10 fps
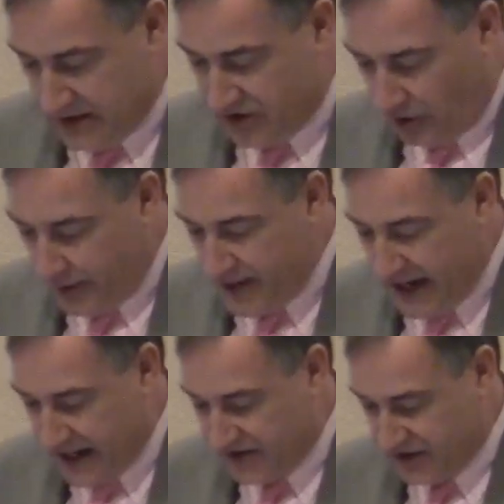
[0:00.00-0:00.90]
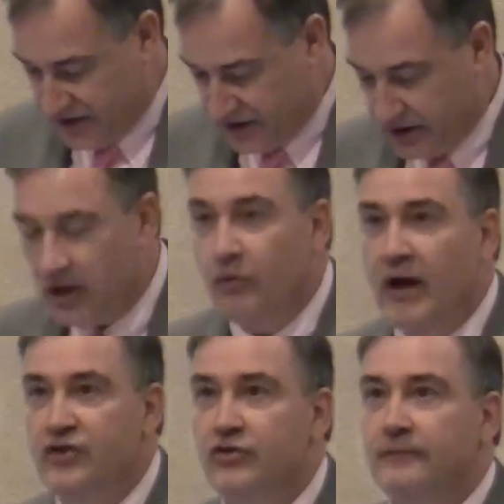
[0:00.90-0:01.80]
So let me ask a
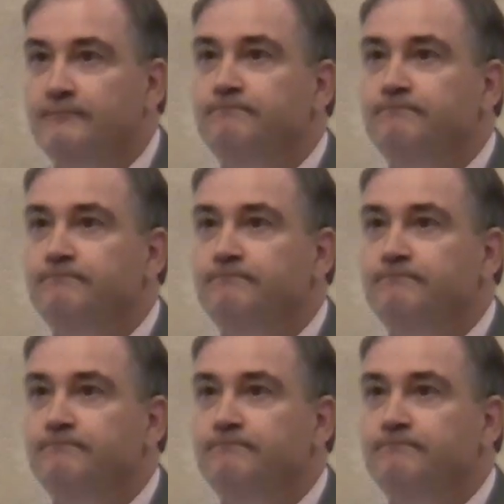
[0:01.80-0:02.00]
question.